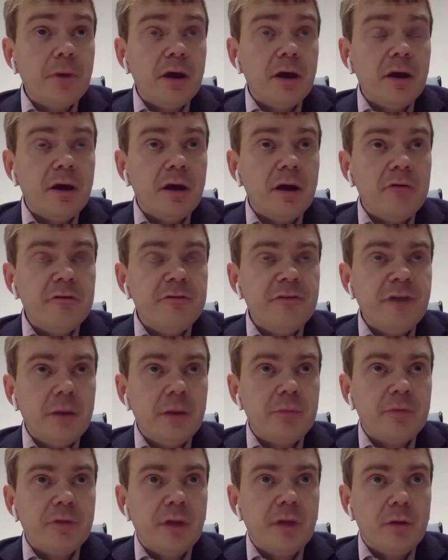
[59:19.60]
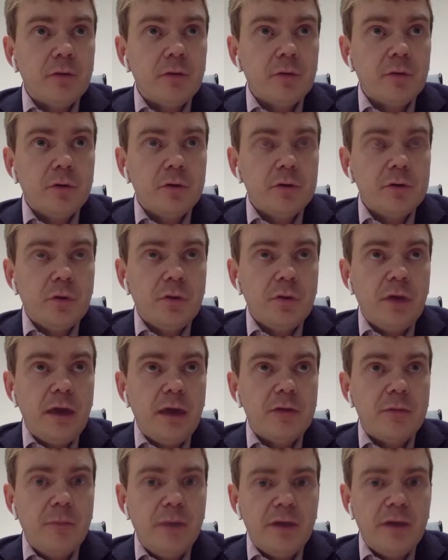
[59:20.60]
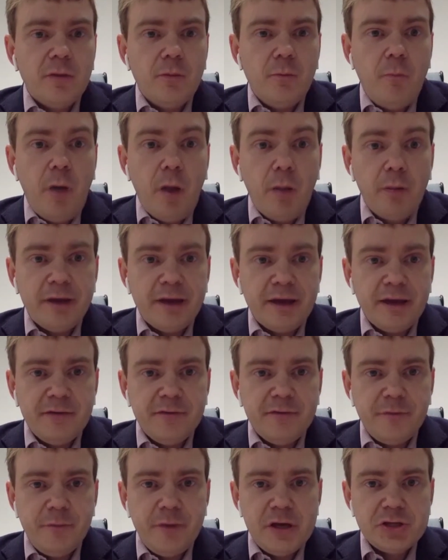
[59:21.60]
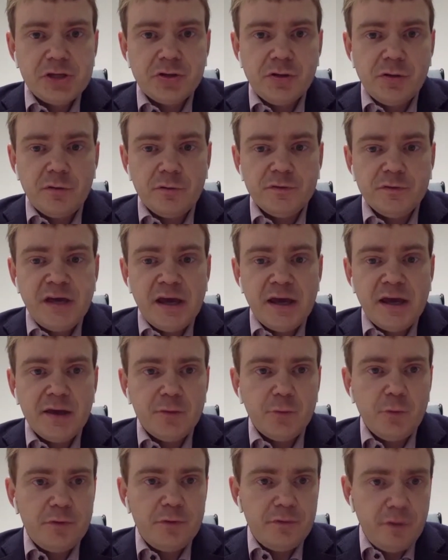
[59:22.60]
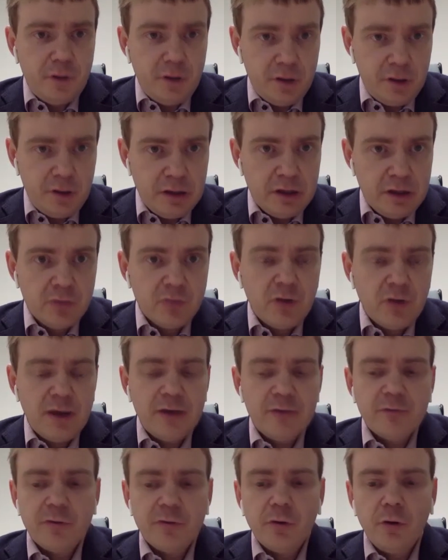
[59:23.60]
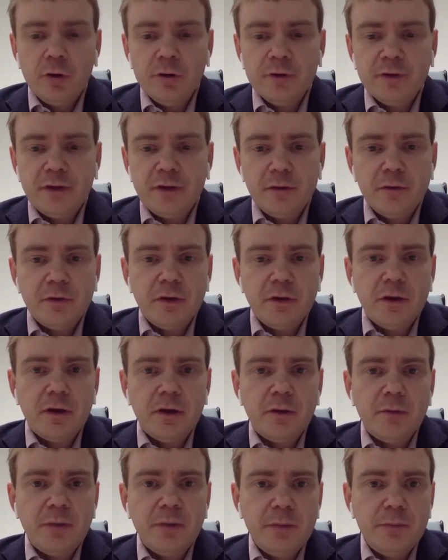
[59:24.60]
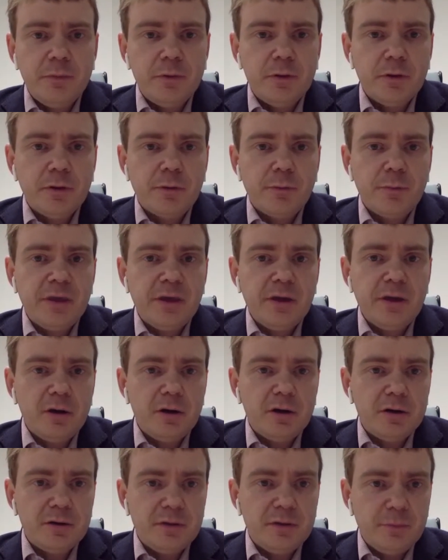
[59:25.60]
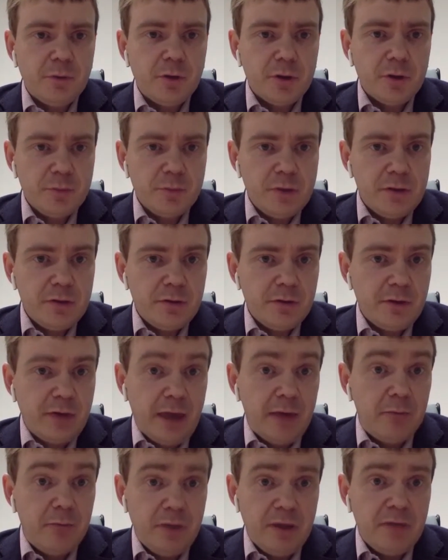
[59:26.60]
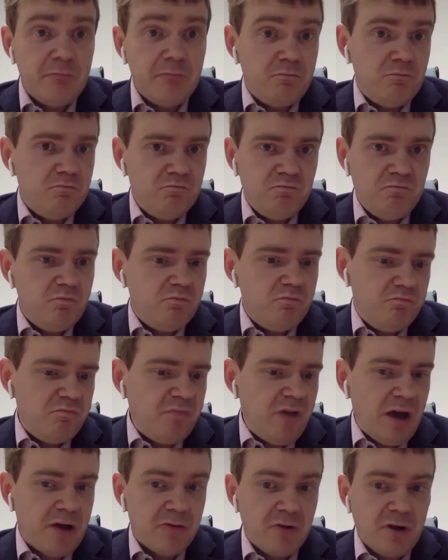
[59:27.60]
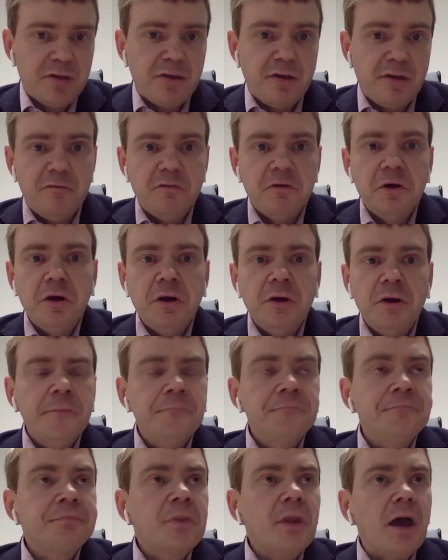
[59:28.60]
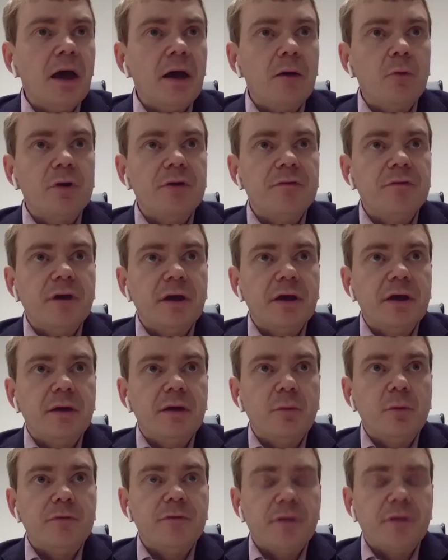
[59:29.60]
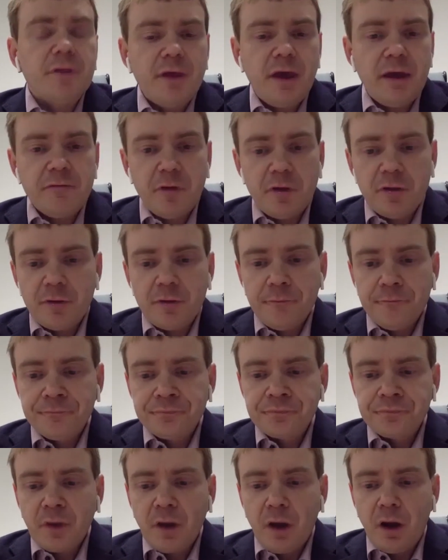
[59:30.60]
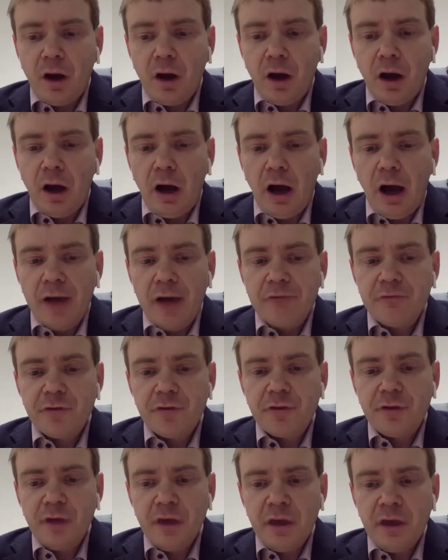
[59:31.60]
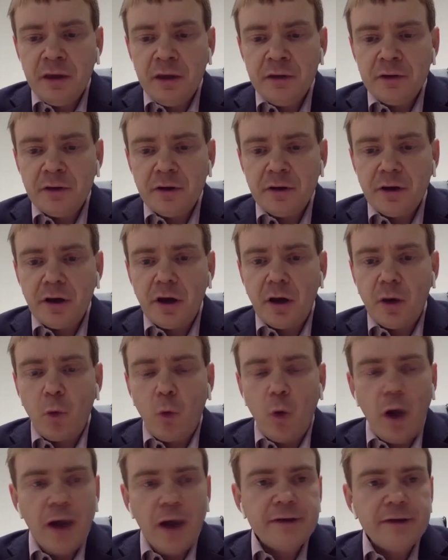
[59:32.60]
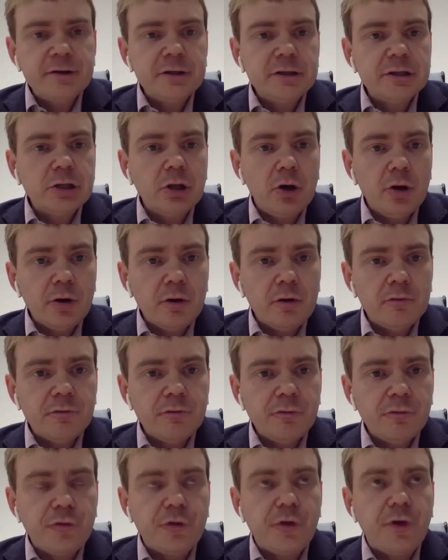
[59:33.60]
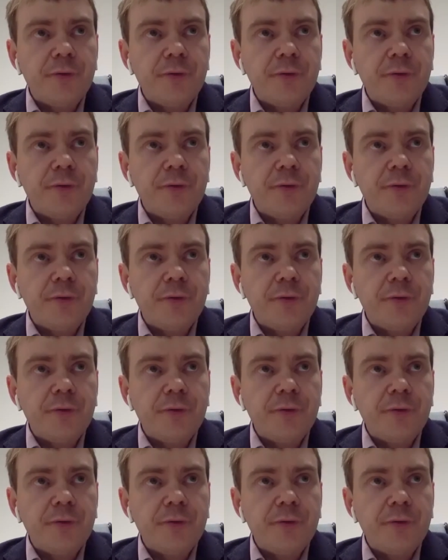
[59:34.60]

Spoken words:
I'm now going to say is based on public information, so take it with a grain of salt, and people's PR departments can be aggressive when they say this. I've seen quite a lot of